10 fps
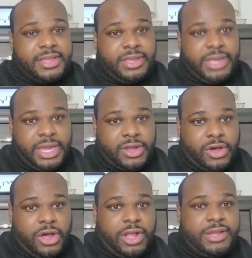You get
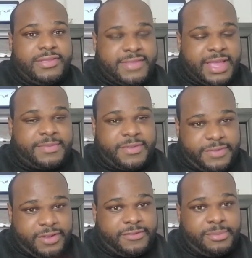all these types
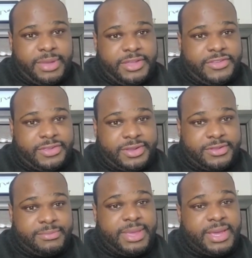of information
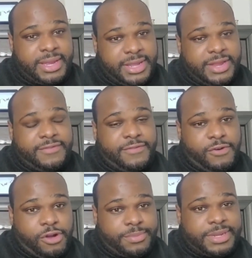to make an
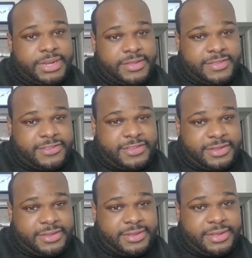informed
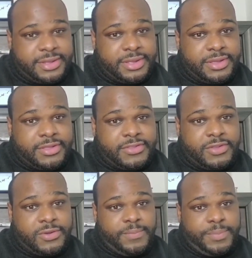decision.
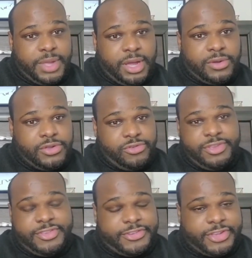So how you
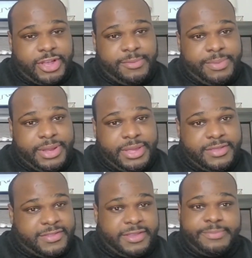research a company,
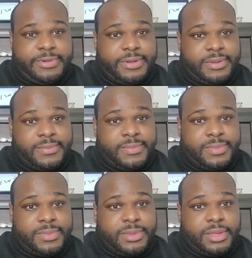it's simple.
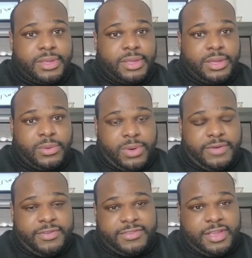
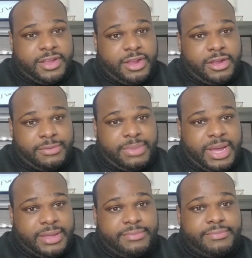Whatever stock you're going to
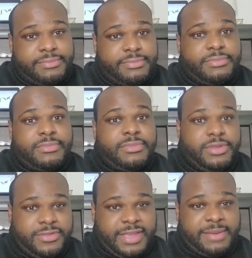buy,
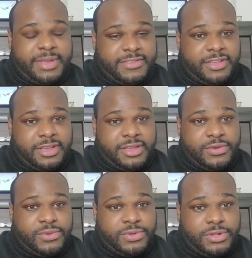you type that stock in
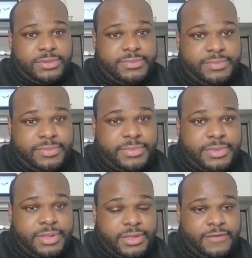Google,
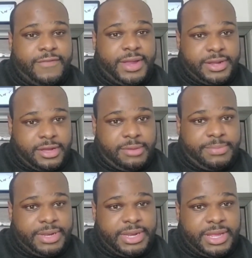you find a
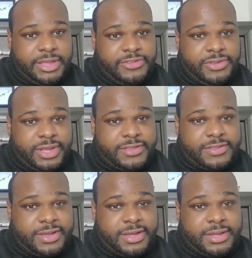company that issued that
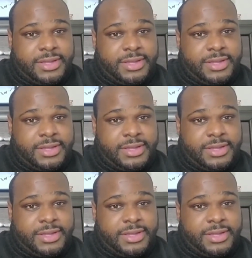stock.